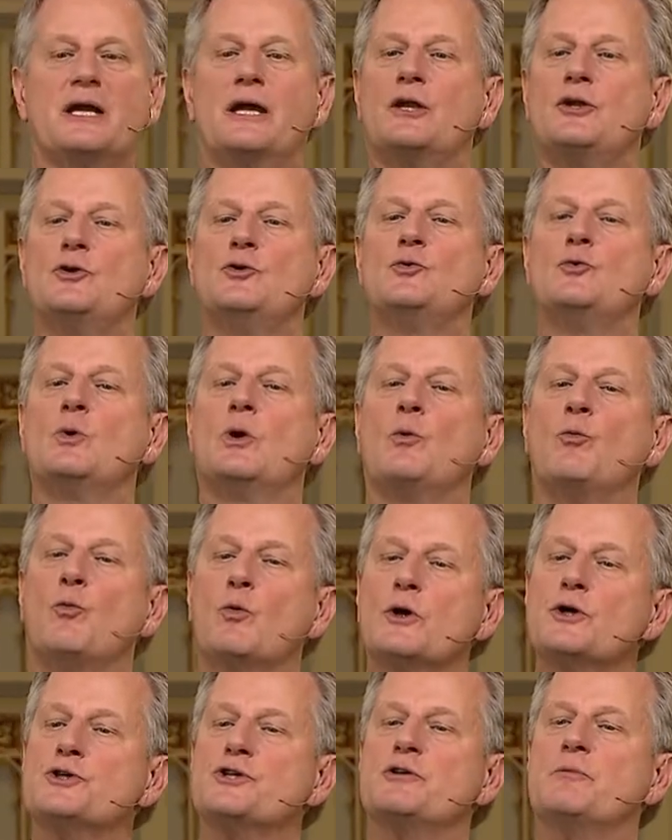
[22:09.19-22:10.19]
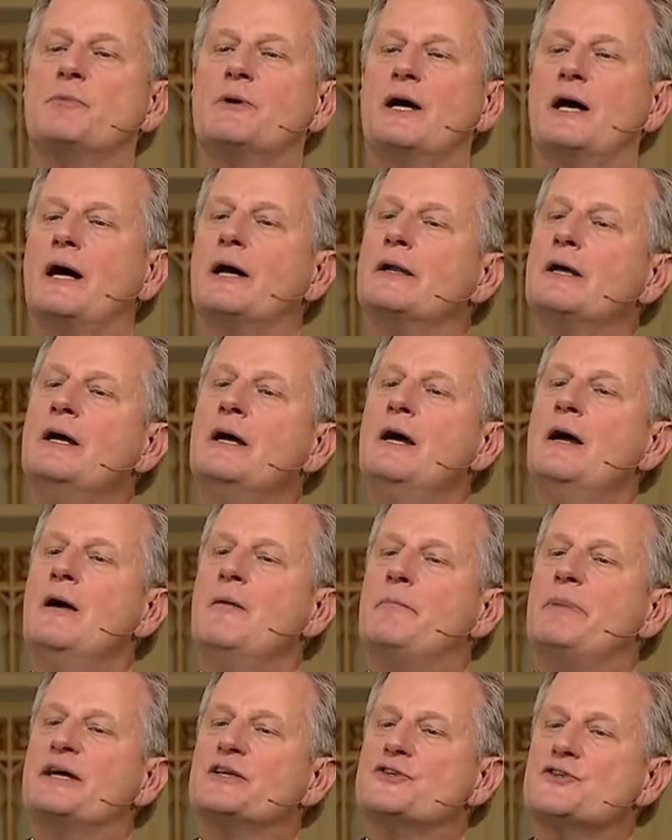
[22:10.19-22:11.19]
and you will worship God
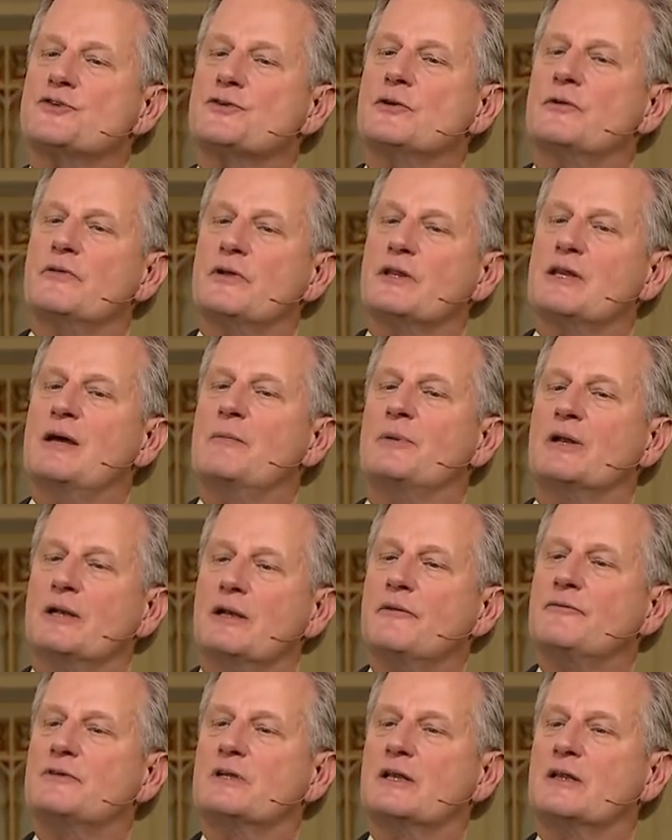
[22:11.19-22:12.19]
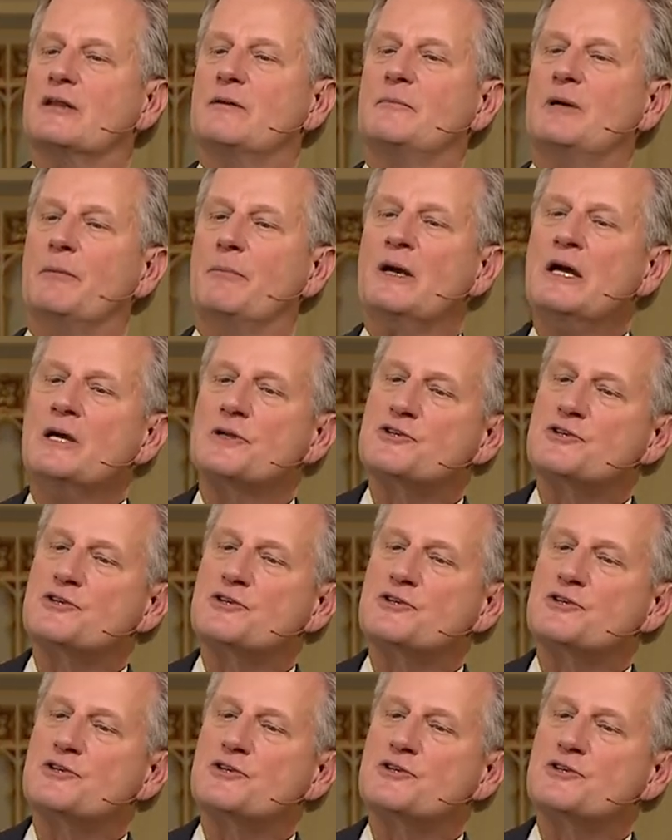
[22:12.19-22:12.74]
by serving them and lifting them up.